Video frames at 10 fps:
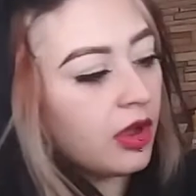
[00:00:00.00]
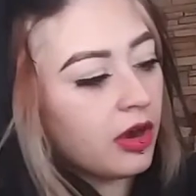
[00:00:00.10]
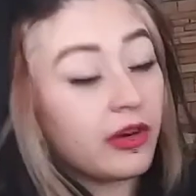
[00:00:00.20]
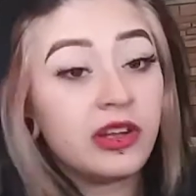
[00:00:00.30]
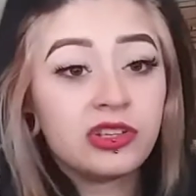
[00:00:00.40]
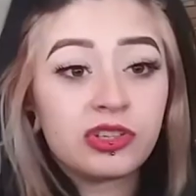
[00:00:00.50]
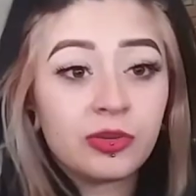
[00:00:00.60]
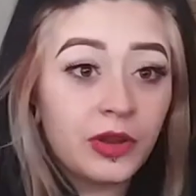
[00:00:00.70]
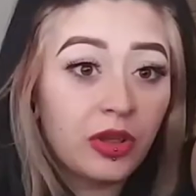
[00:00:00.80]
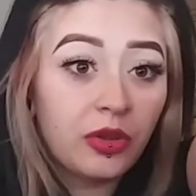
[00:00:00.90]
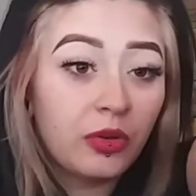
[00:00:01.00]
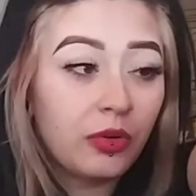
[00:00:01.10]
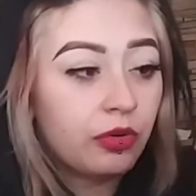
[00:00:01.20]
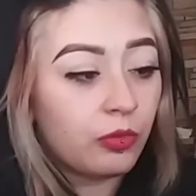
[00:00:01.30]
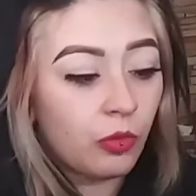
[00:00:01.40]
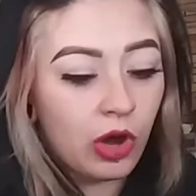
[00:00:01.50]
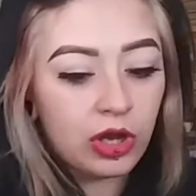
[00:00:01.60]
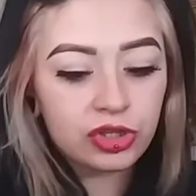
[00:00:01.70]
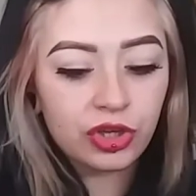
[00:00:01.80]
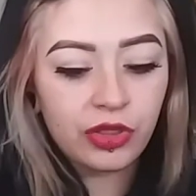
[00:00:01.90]
Alright, so I'm going to
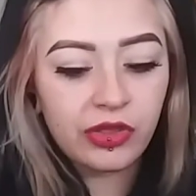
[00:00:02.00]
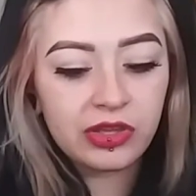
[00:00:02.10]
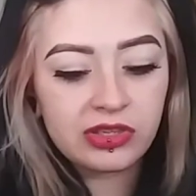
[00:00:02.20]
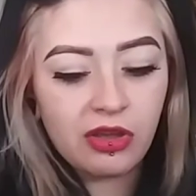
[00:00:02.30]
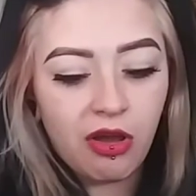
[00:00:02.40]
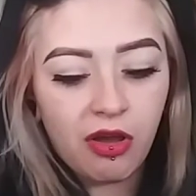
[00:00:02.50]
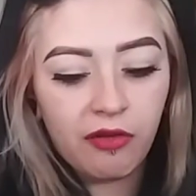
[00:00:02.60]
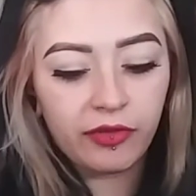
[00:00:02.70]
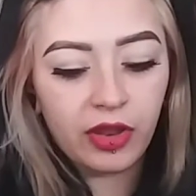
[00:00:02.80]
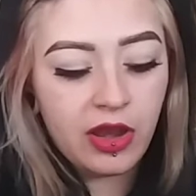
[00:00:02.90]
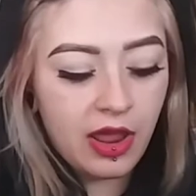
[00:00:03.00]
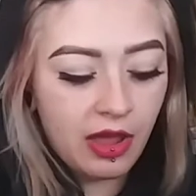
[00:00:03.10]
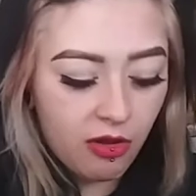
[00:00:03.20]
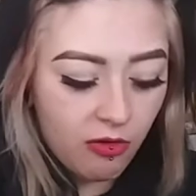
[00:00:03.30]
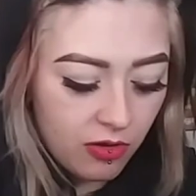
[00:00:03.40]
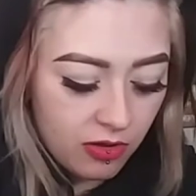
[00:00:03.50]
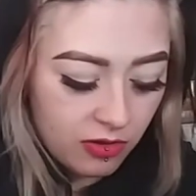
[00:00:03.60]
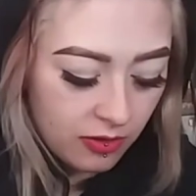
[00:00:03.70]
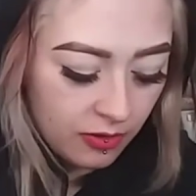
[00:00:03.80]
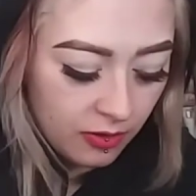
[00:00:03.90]
wash this off now
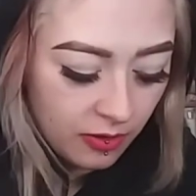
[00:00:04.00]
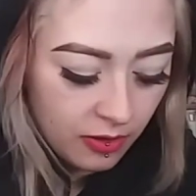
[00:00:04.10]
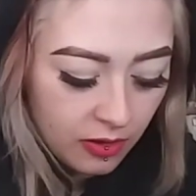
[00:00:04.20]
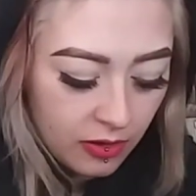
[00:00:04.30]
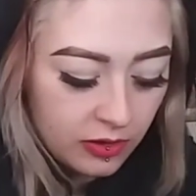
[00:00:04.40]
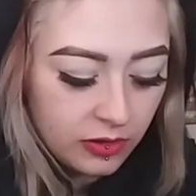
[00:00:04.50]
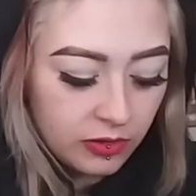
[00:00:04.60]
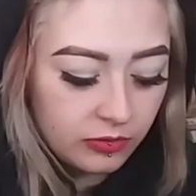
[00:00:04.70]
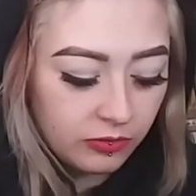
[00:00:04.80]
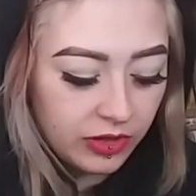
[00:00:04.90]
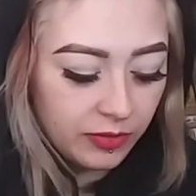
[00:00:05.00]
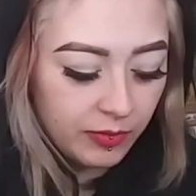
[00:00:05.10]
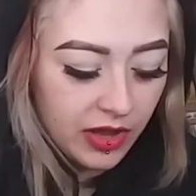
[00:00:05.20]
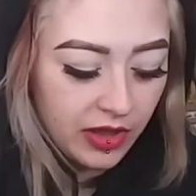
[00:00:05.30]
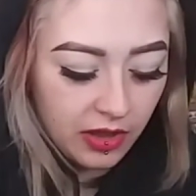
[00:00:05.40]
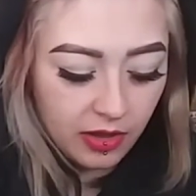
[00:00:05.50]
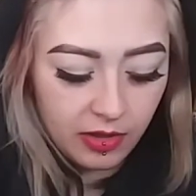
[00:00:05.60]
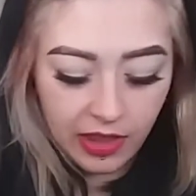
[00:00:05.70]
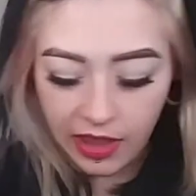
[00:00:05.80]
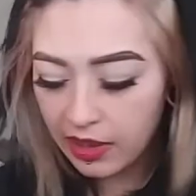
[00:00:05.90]
with my
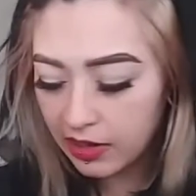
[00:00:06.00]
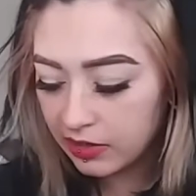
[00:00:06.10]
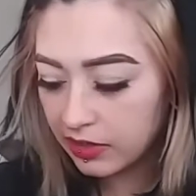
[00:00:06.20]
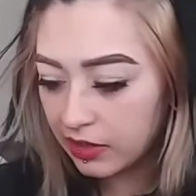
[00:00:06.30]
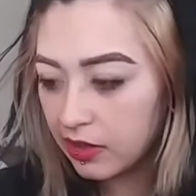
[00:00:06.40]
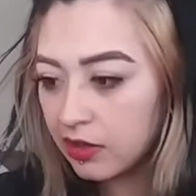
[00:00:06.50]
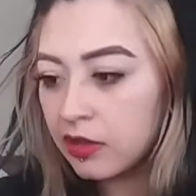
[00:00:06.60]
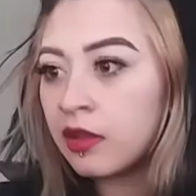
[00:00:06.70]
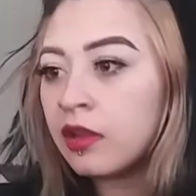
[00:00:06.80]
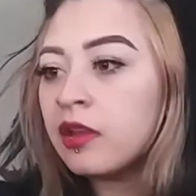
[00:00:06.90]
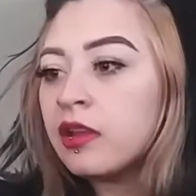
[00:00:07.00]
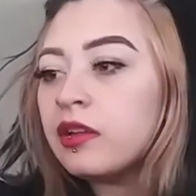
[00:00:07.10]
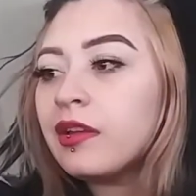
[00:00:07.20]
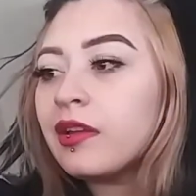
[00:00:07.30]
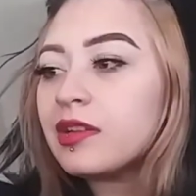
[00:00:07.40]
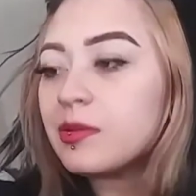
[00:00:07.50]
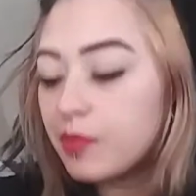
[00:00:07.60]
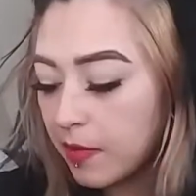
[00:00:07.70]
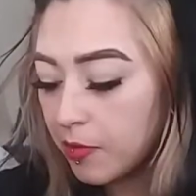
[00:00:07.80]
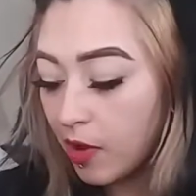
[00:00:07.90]
handy dandy
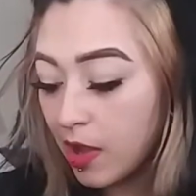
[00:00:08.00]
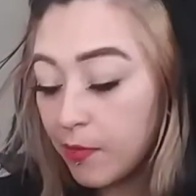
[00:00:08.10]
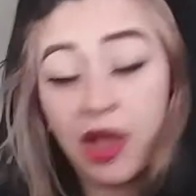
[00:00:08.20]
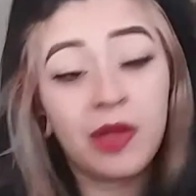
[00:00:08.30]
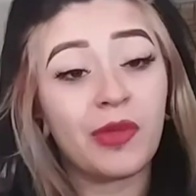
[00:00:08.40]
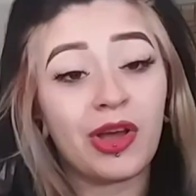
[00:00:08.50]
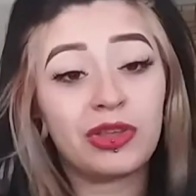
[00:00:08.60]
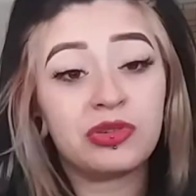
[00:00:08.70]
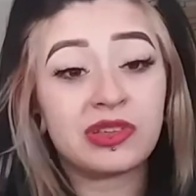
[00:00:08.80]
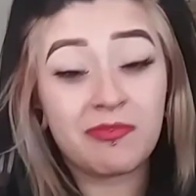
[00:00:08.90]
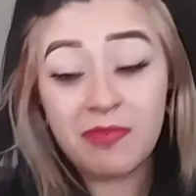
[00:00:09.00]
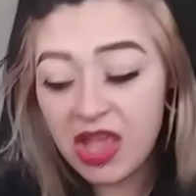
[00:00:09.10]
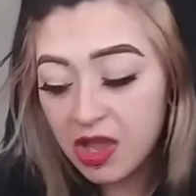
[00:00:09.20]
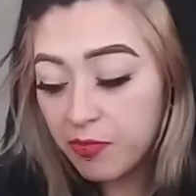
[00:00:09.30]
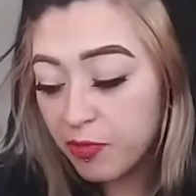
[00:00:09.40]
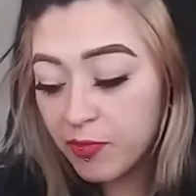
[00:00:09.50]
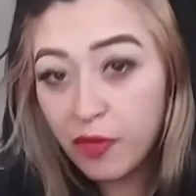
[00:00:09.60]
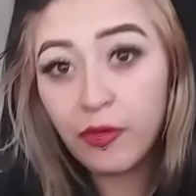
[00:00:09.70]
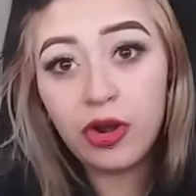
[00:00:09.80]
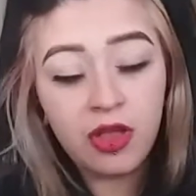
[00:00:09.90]
baby wipe. I am not using makeup
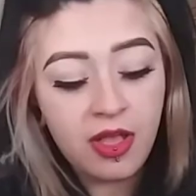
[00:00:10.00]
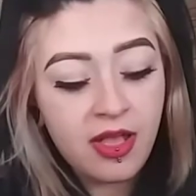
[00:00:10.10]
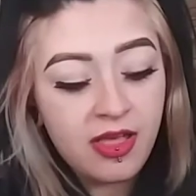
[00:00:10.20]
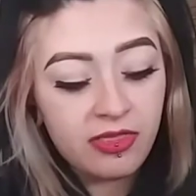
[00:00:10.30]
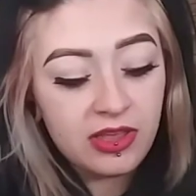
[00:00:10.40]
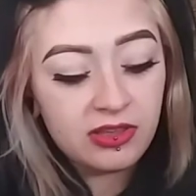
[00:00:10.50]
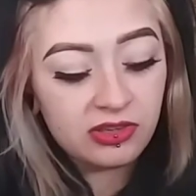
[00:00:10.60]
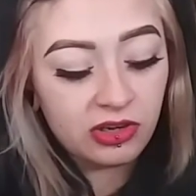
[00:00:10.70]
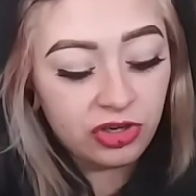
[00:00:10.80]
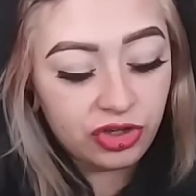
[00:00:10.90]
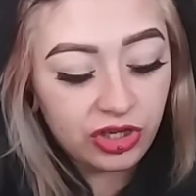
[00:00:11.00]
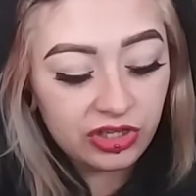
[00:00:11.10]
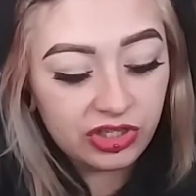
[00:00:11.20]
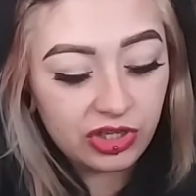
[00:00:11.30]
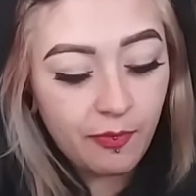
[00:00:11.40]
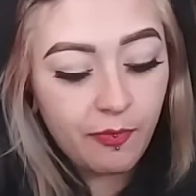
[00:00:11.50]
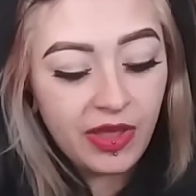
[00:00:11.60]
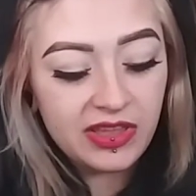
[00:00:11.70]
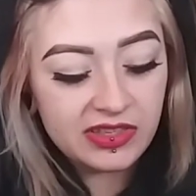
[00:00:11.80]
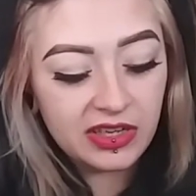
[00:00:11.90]
remover. These are just
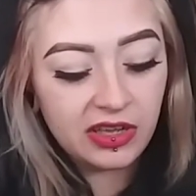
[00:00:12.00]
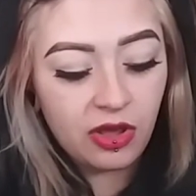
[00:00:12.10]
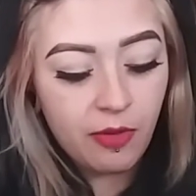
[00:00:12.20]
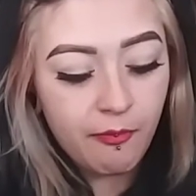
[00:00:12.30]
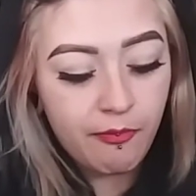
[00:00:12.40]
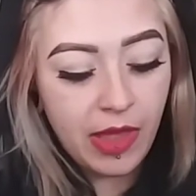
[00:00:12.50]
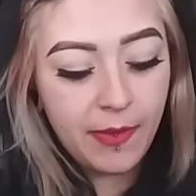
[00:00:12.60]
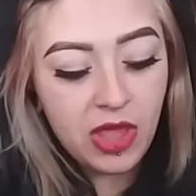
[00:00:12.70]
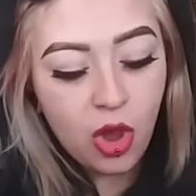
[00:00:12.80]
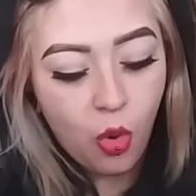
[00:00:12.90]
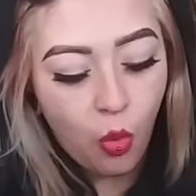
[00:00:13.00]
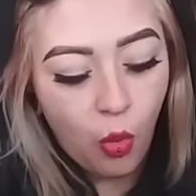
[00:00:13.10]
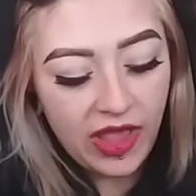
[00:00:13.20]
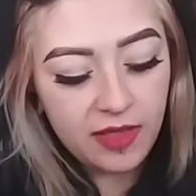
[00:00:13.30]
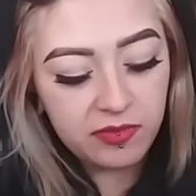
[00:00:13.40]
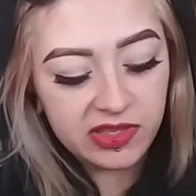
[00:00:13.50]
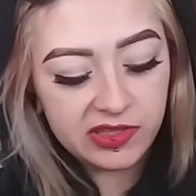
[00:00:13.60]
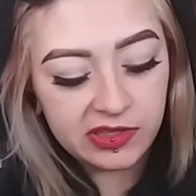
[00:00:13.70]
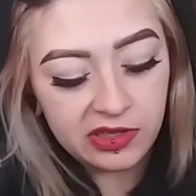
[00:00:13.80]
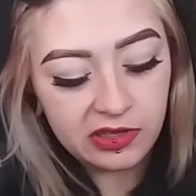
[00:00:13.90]
basic baby
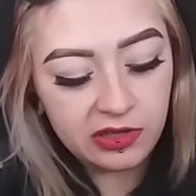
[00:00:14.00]
wipes.